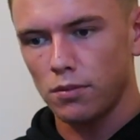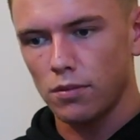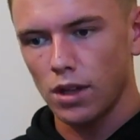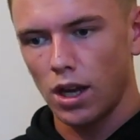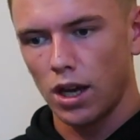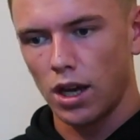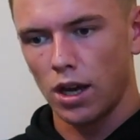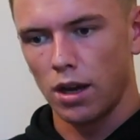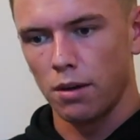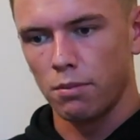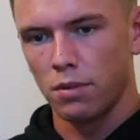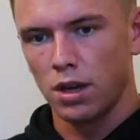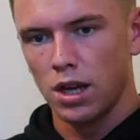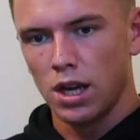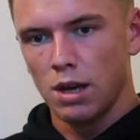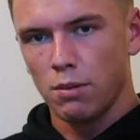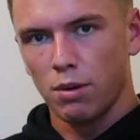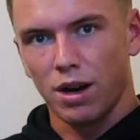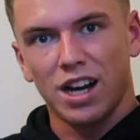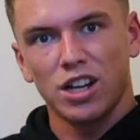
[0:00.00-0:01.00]

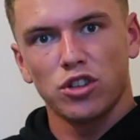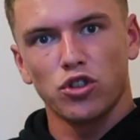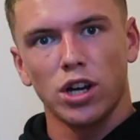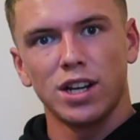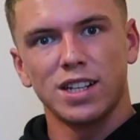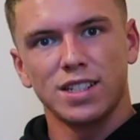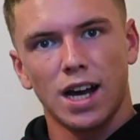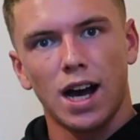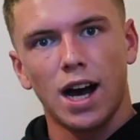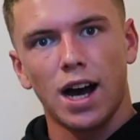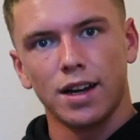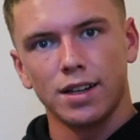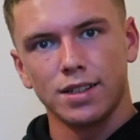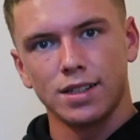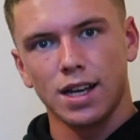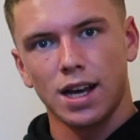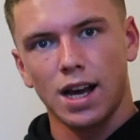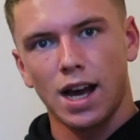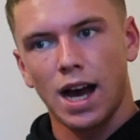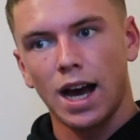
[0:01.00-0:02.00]
But I train as hard
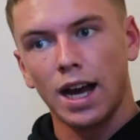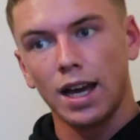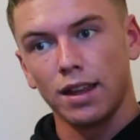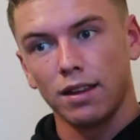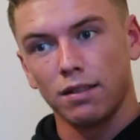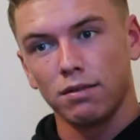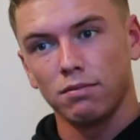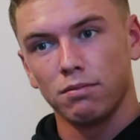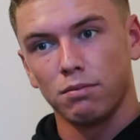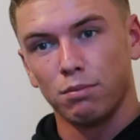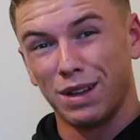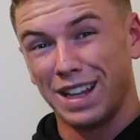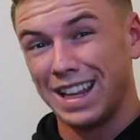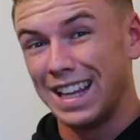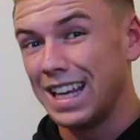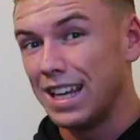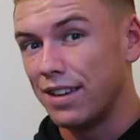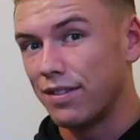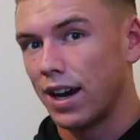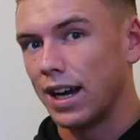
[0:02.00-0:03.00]
as I
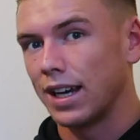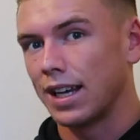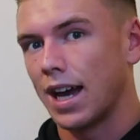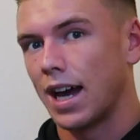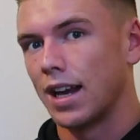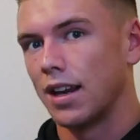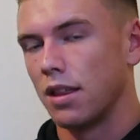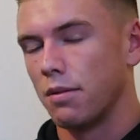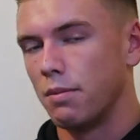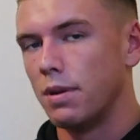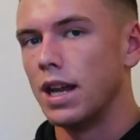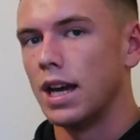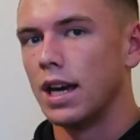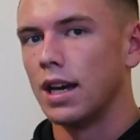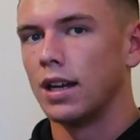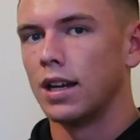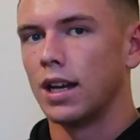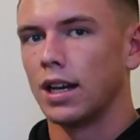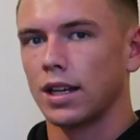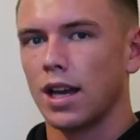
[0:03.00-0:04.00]
believe I can at the
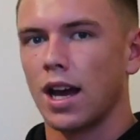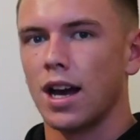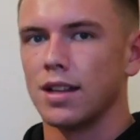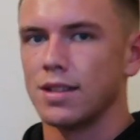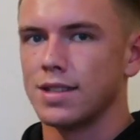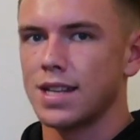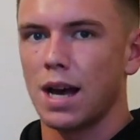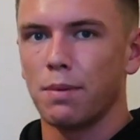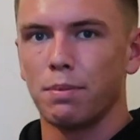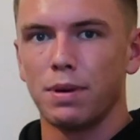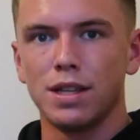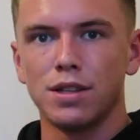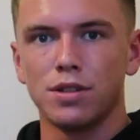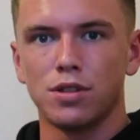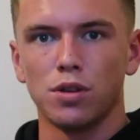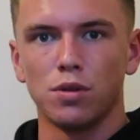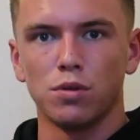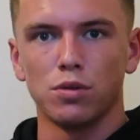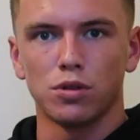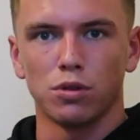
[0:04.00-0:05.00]
minute, and I can't tap
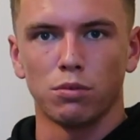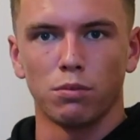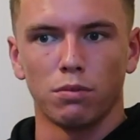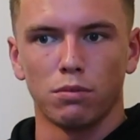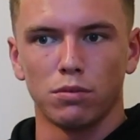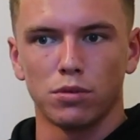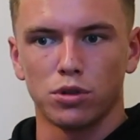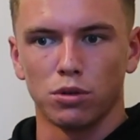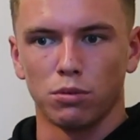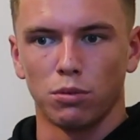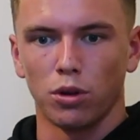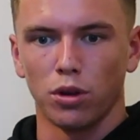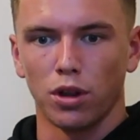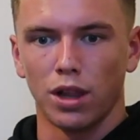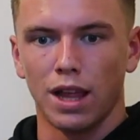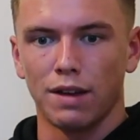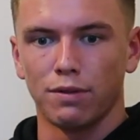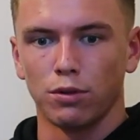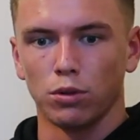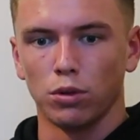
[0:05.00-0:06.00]
into some other
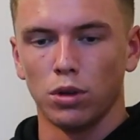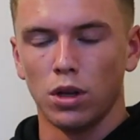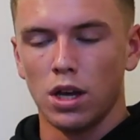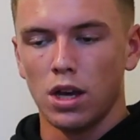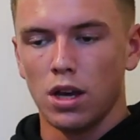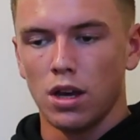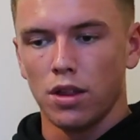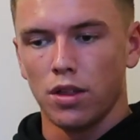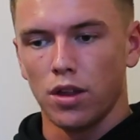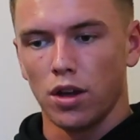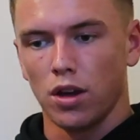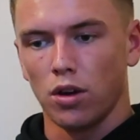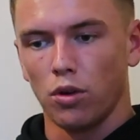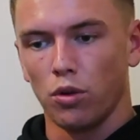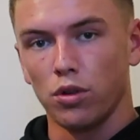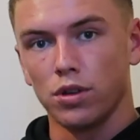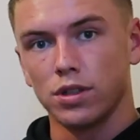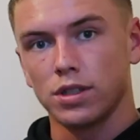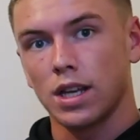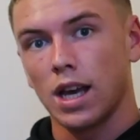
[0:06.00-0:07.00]
level that
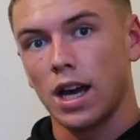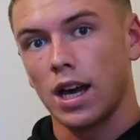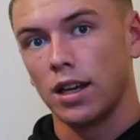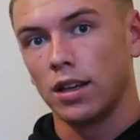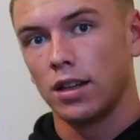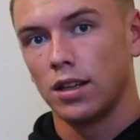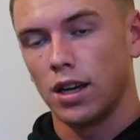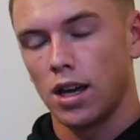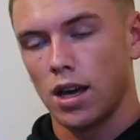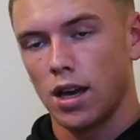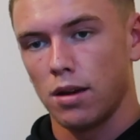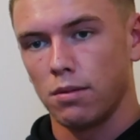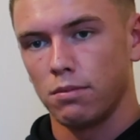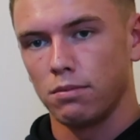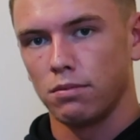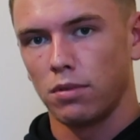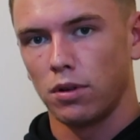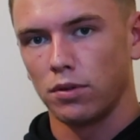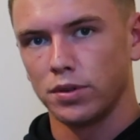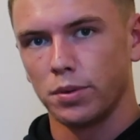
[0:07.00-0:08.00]
others can,
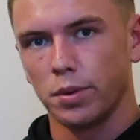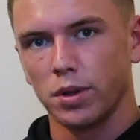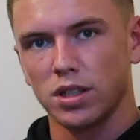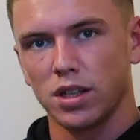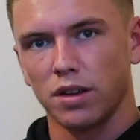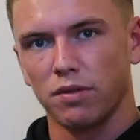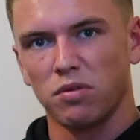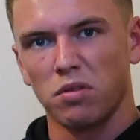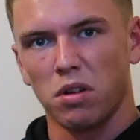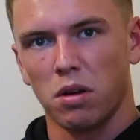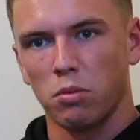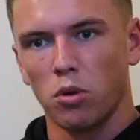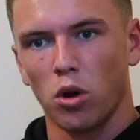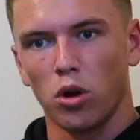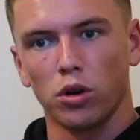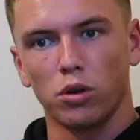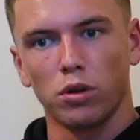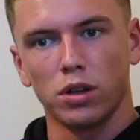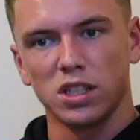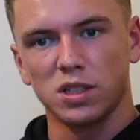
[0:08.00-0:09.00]
obviously because I'm
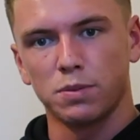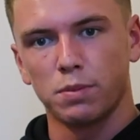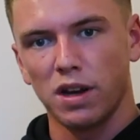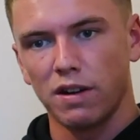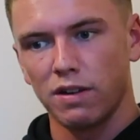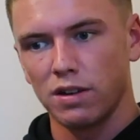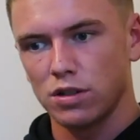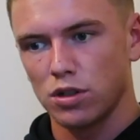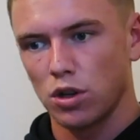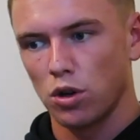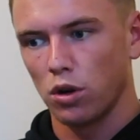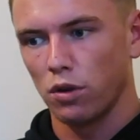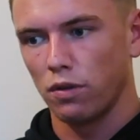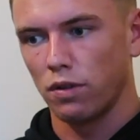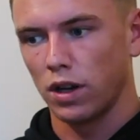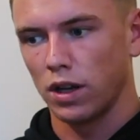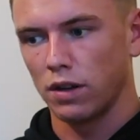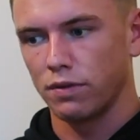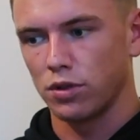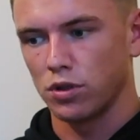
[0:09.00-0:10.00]
not experienced enough,
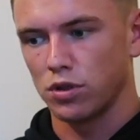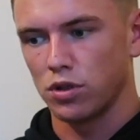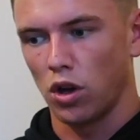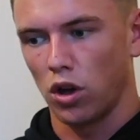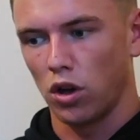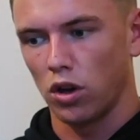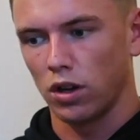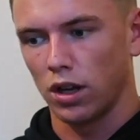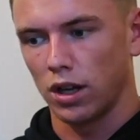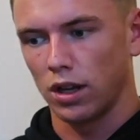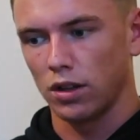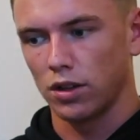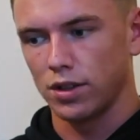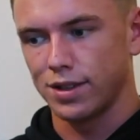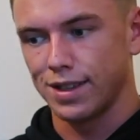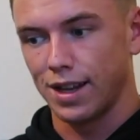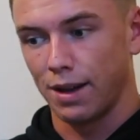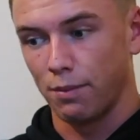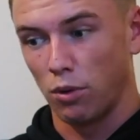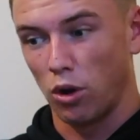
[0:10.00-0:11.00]
and
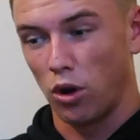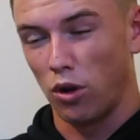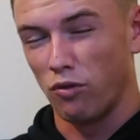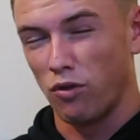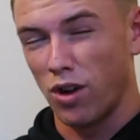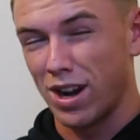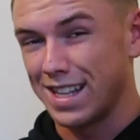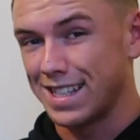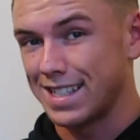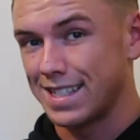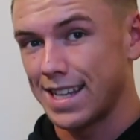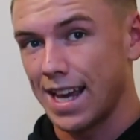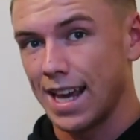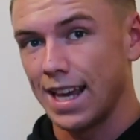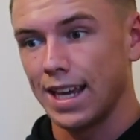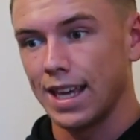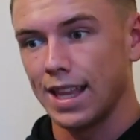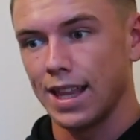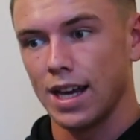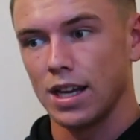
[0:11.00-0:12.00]
I'm not ready to
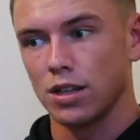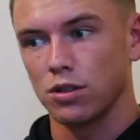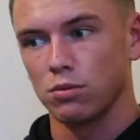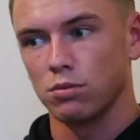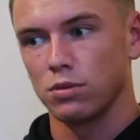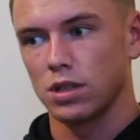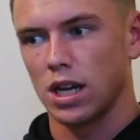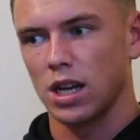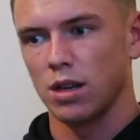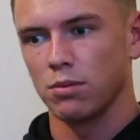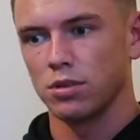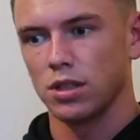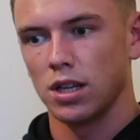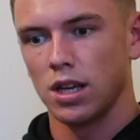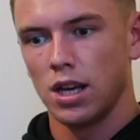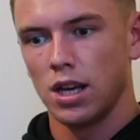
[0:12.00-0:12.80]
take it there sometimes,